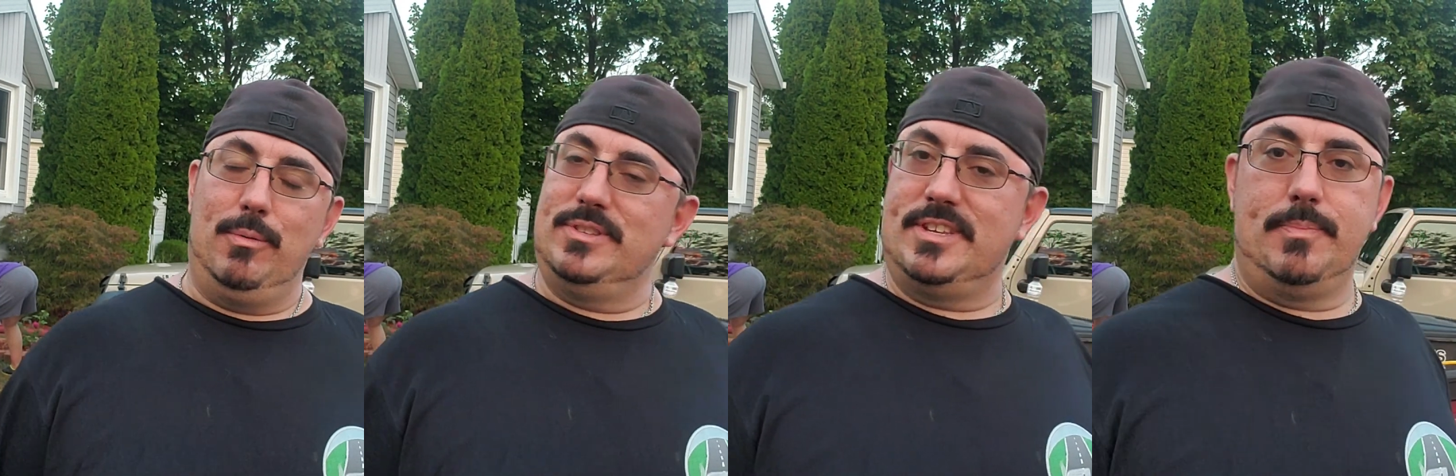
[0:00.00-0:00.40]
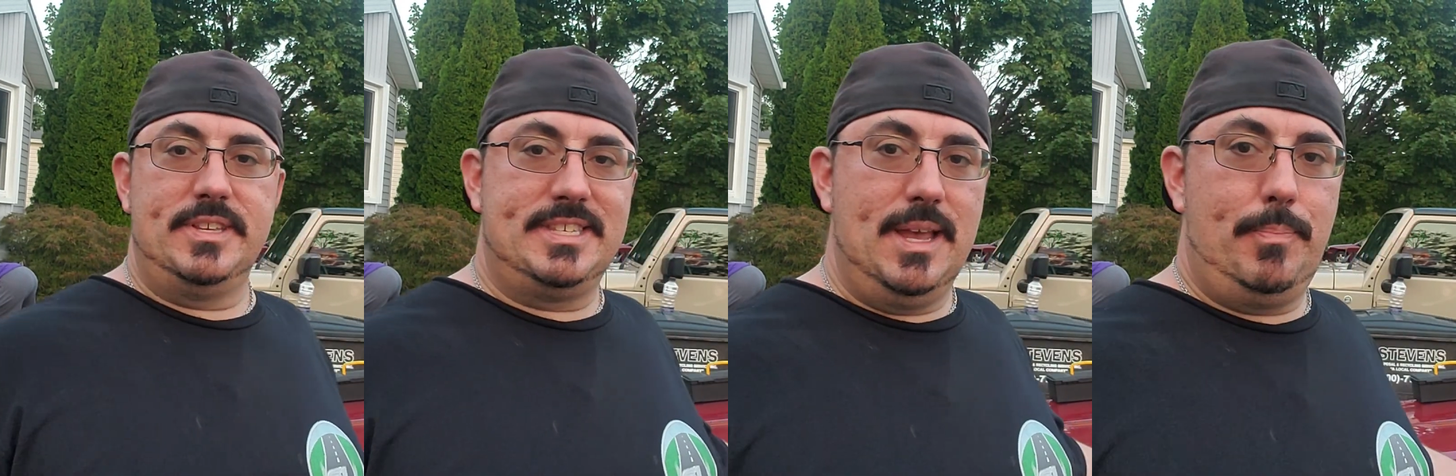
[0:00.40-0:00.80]
was something
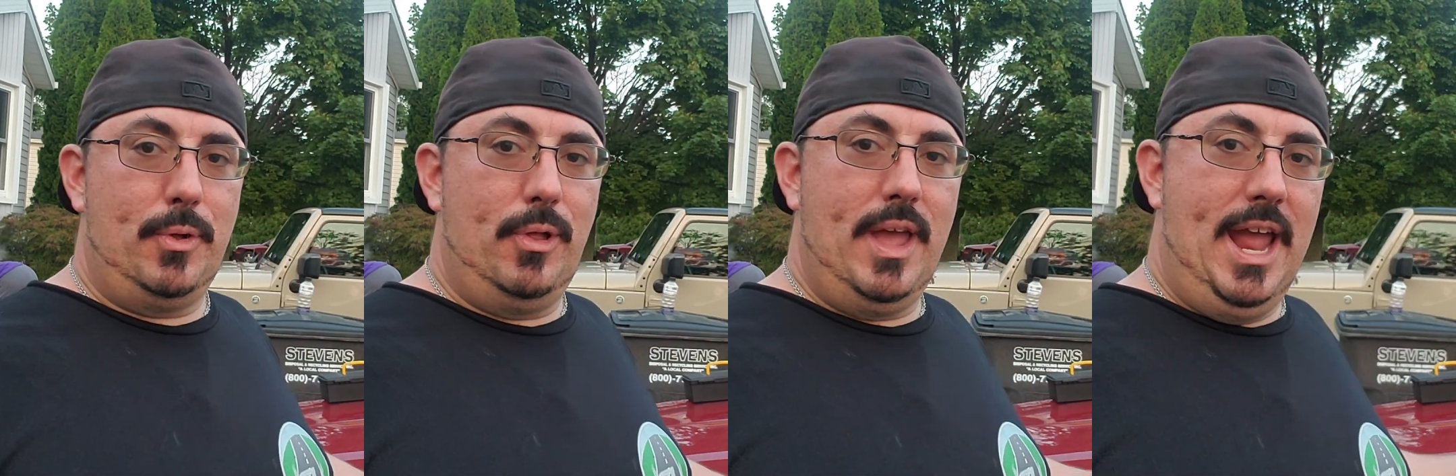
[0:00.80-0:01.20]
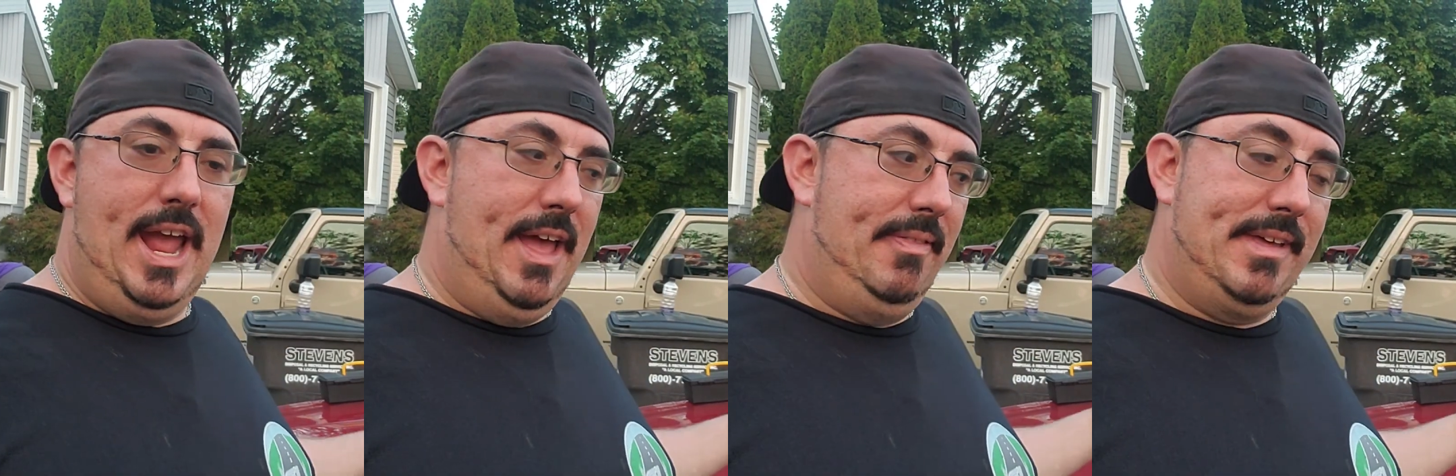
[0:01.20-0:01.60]
simple,
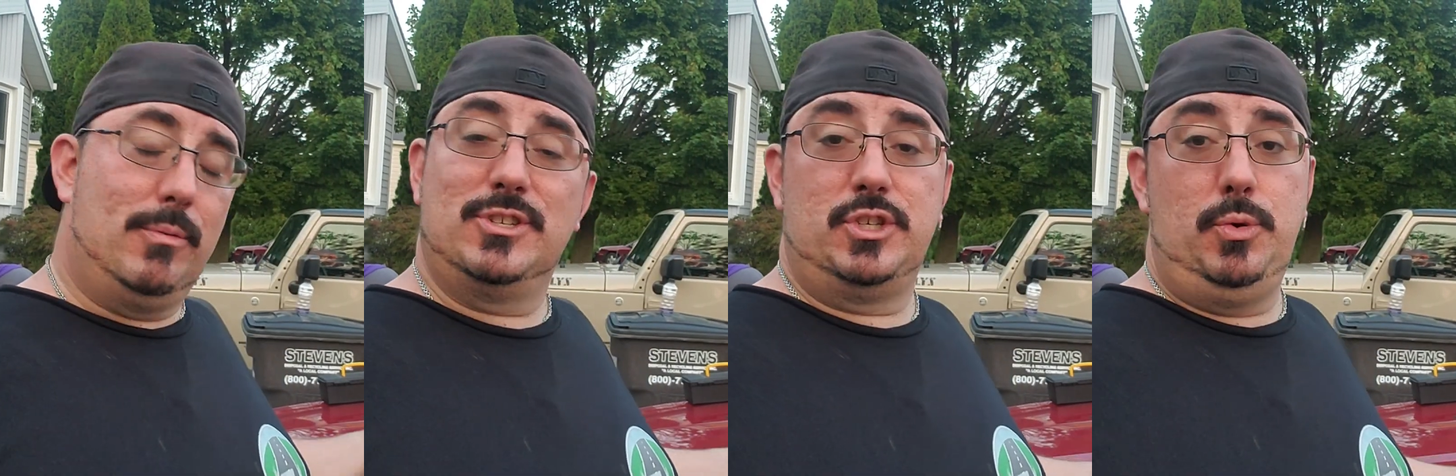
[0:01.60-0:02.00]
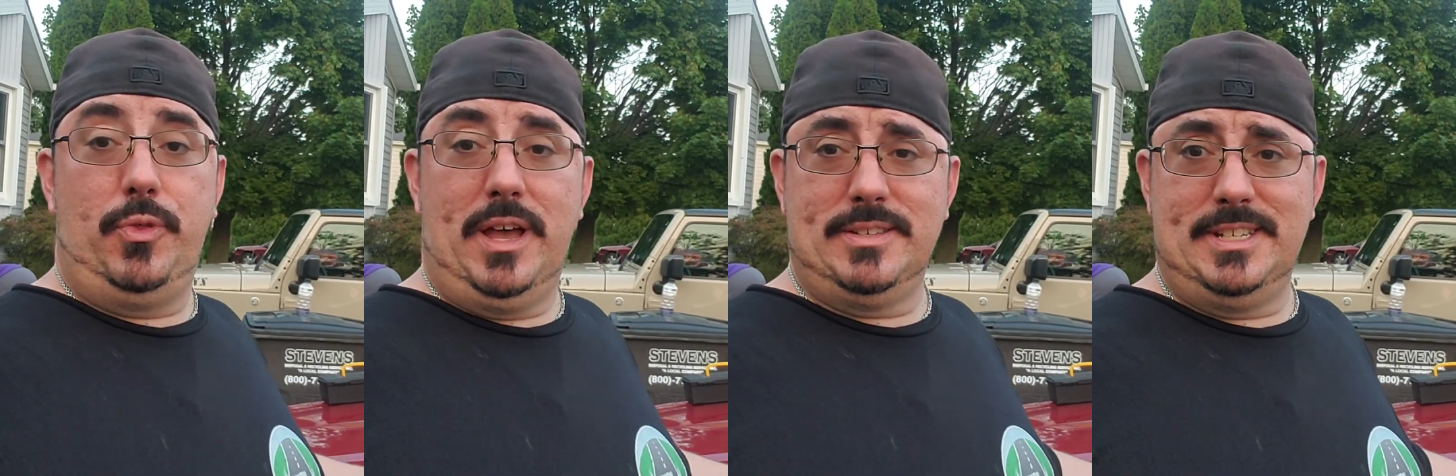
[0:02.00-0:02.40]
and that was a
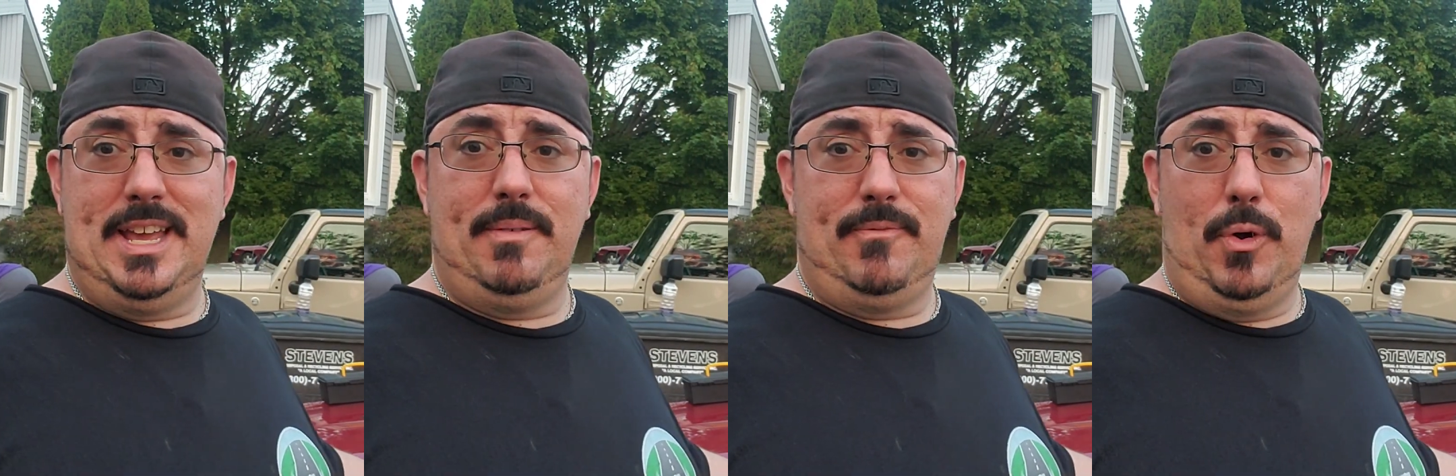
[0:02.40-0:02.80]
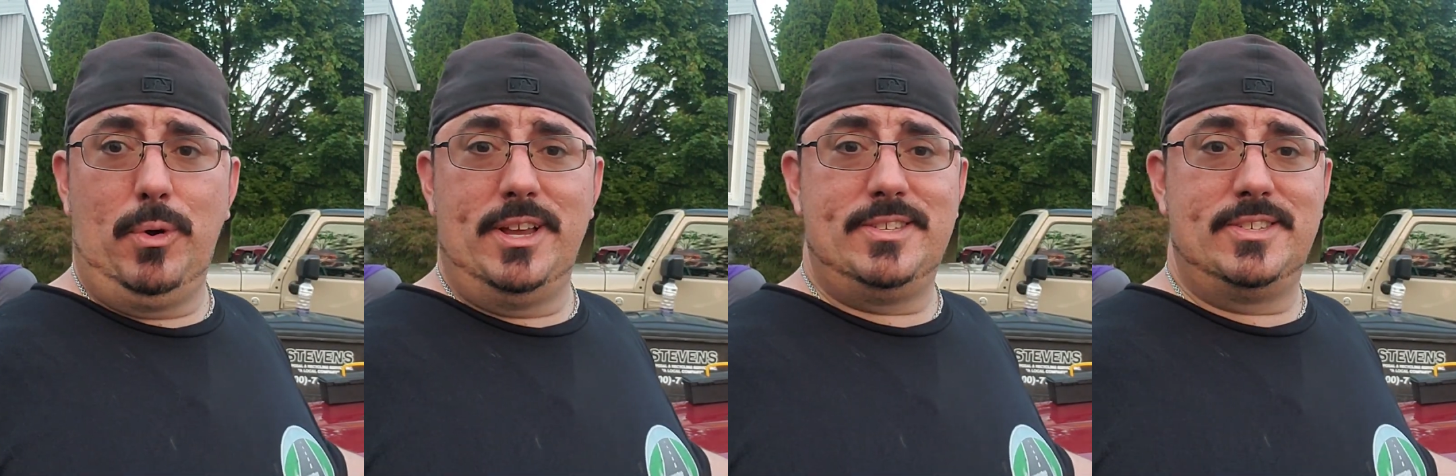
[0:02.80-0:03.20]
2010
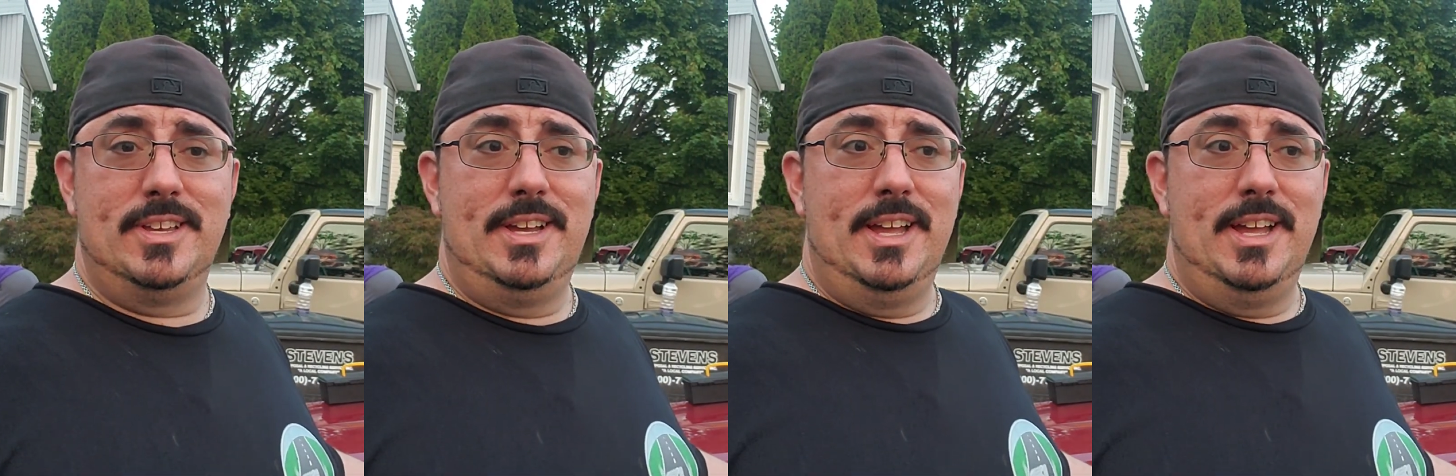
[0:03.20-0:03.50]
Focus,